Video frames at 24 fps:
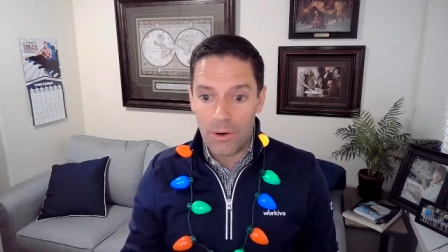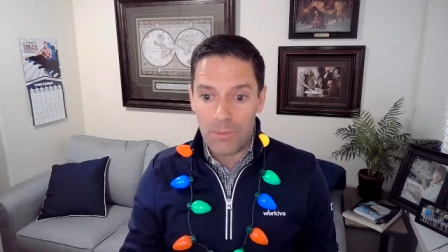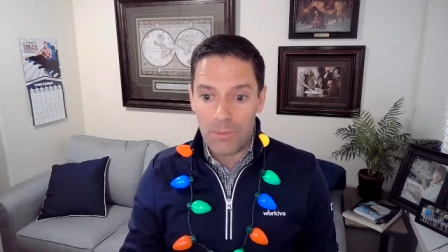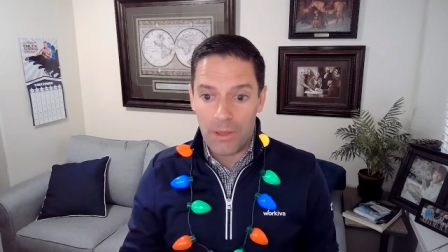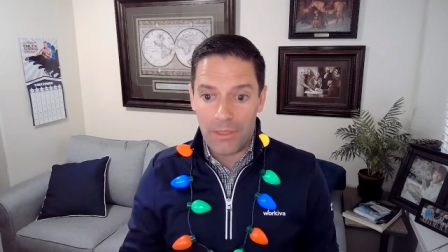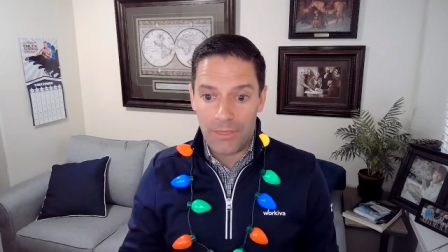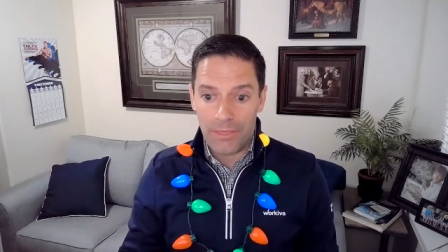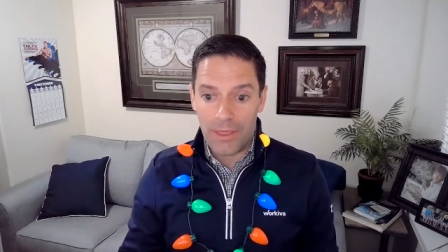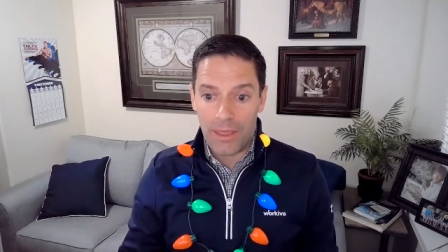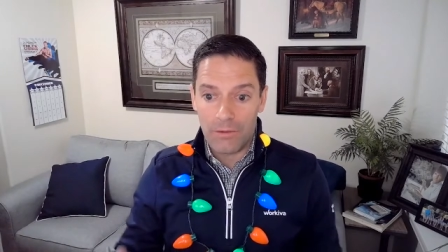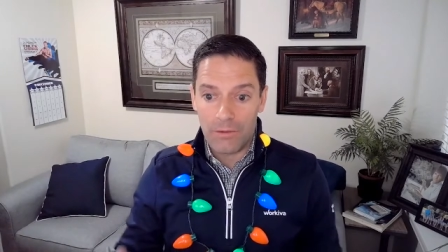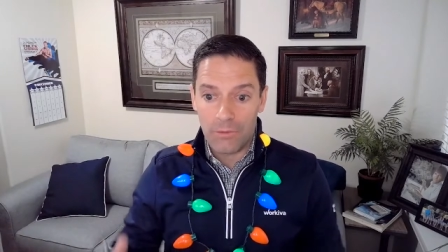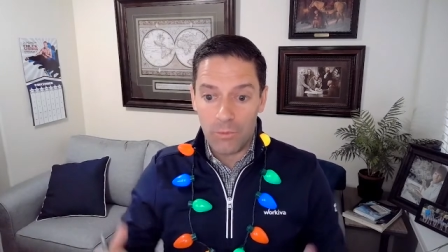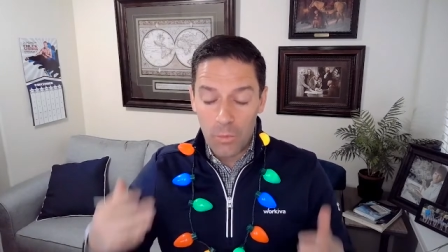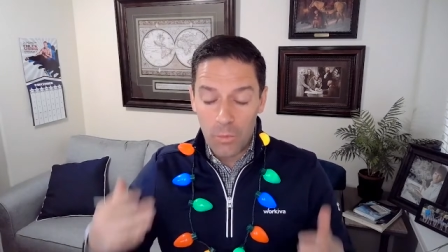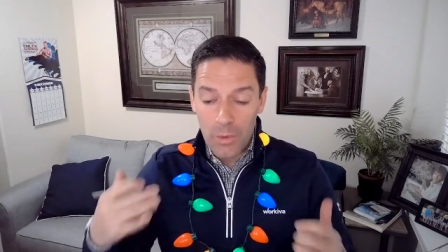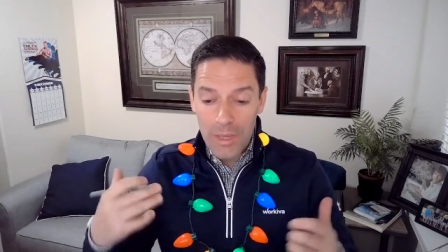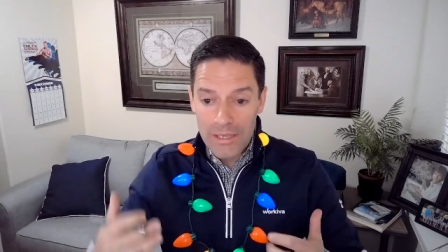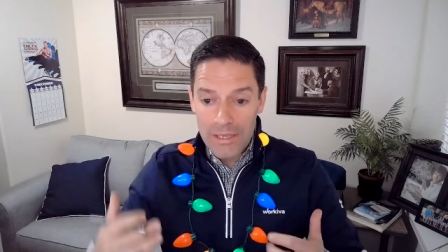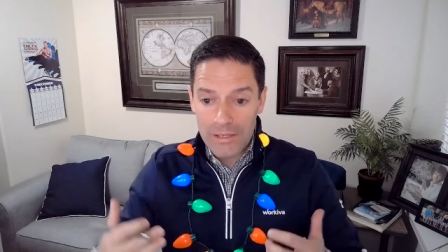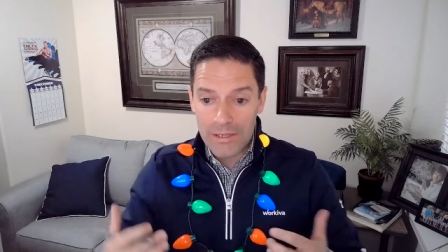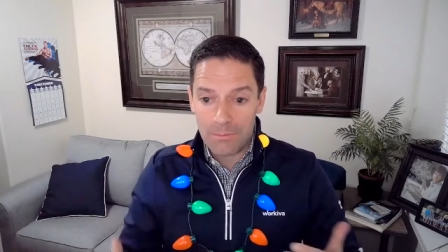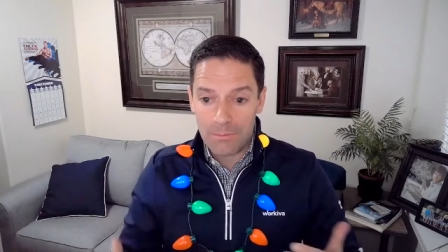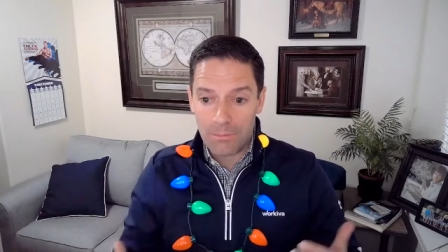but that
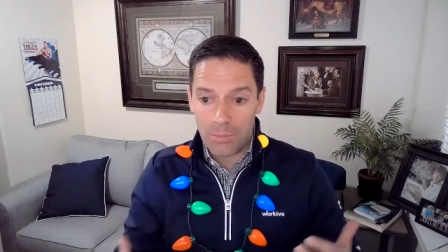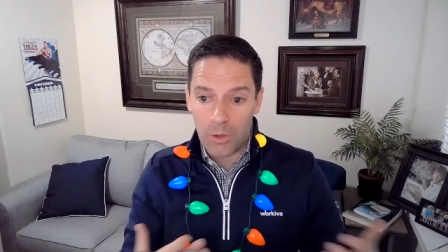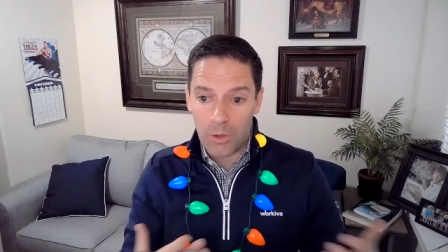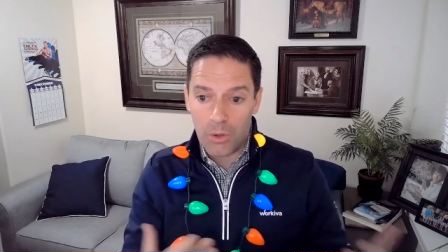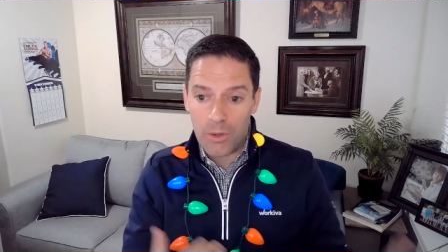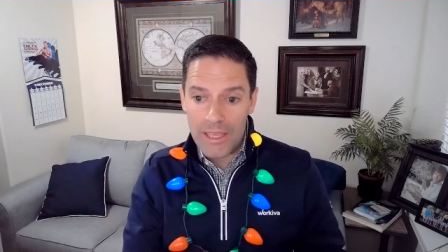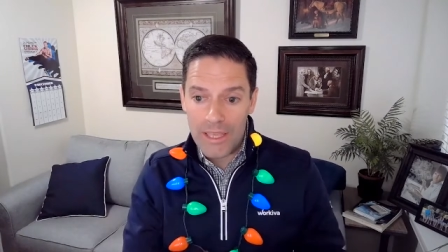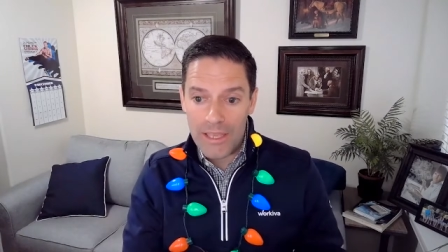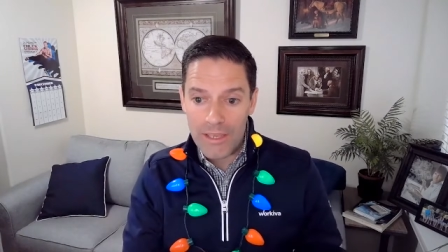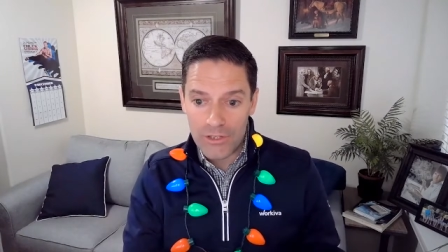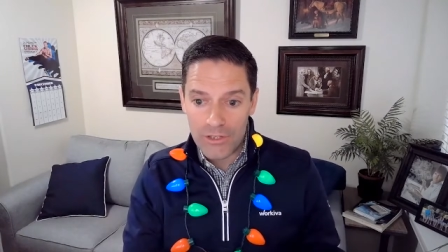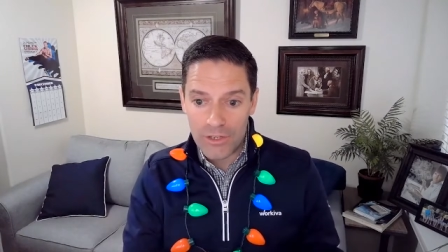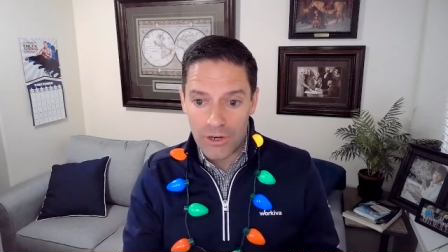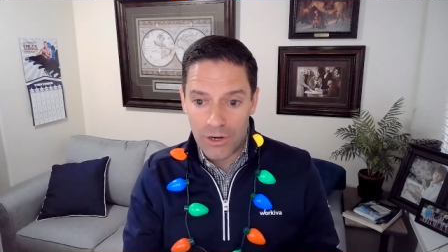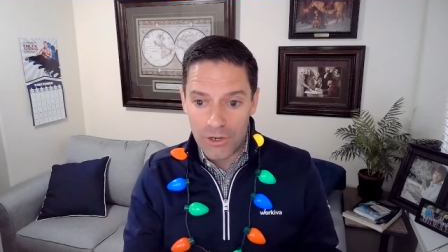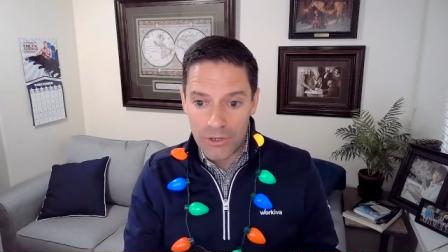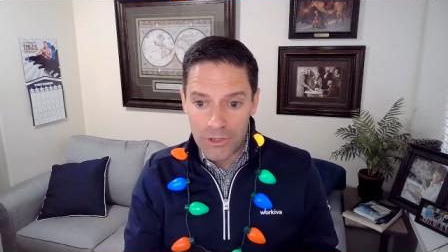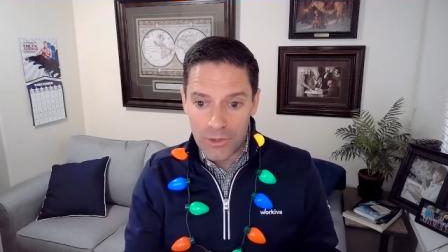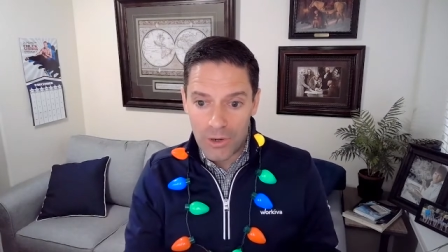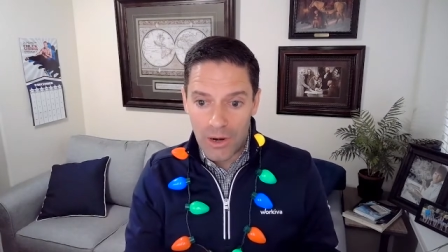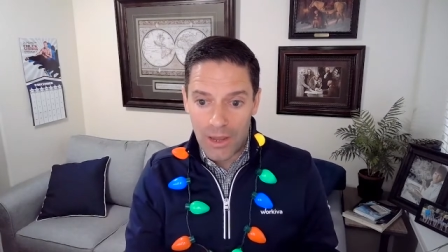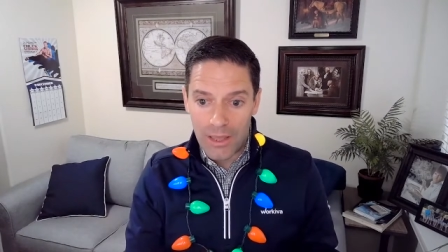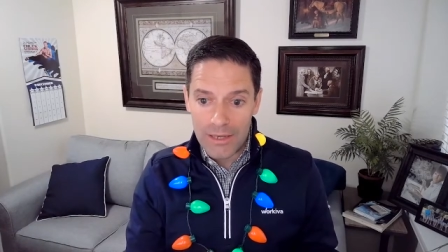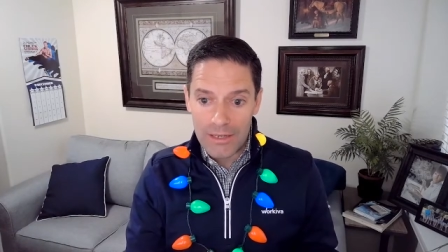we as employees are
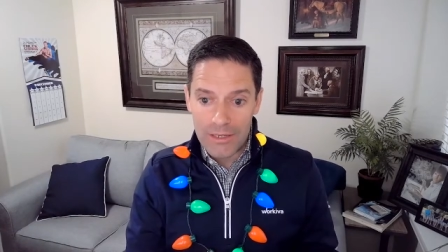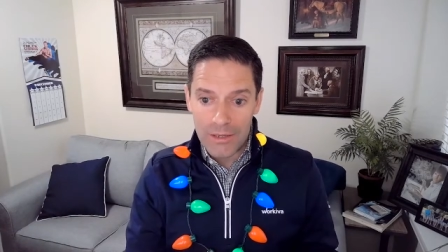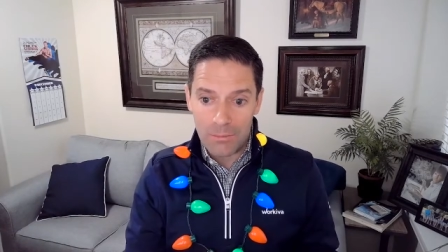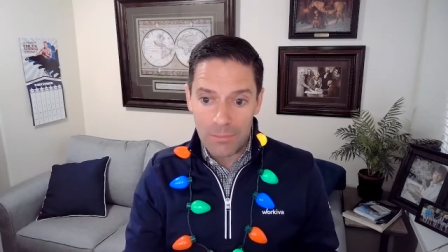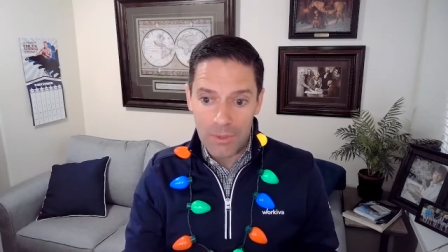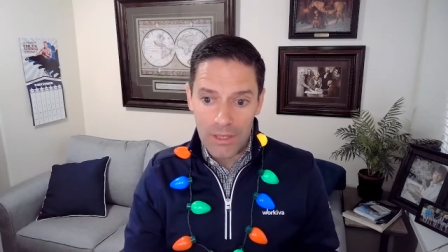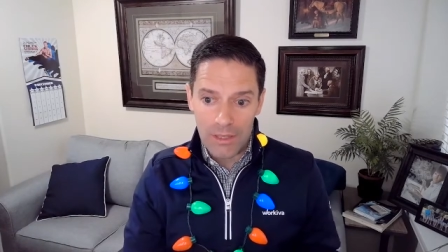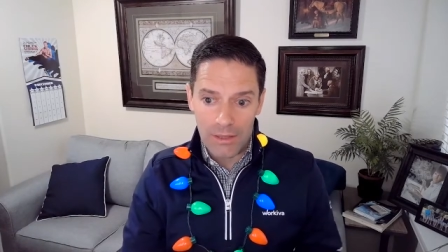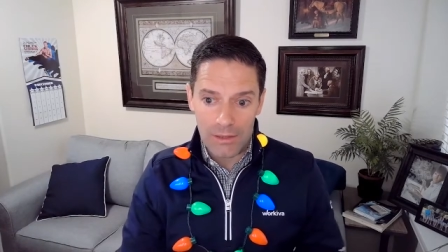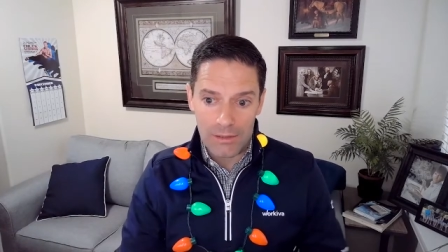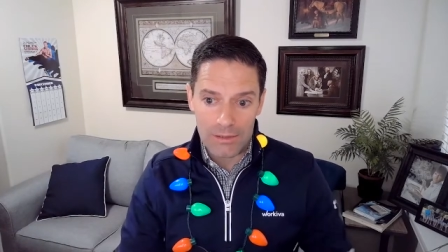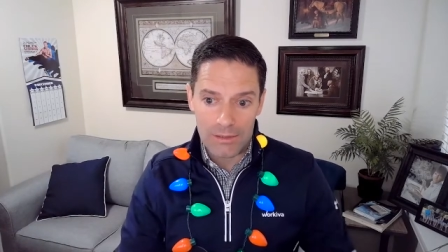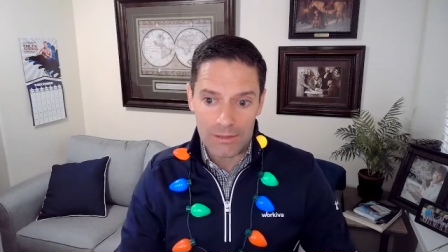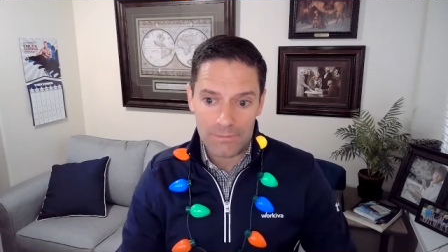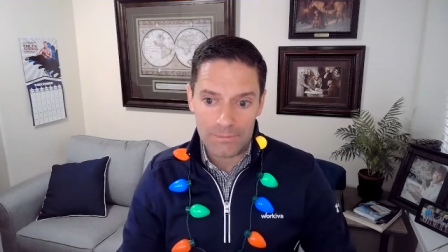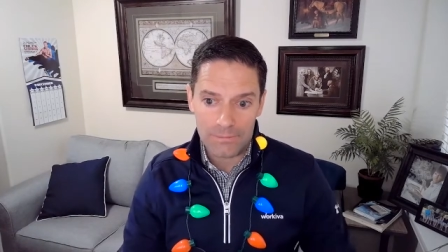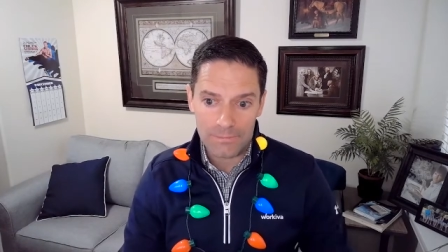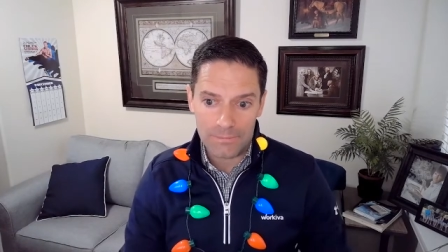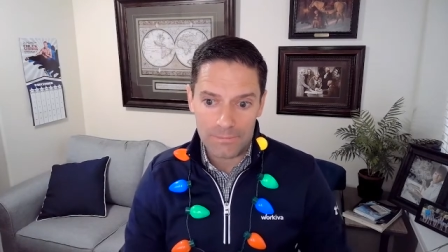trying to build.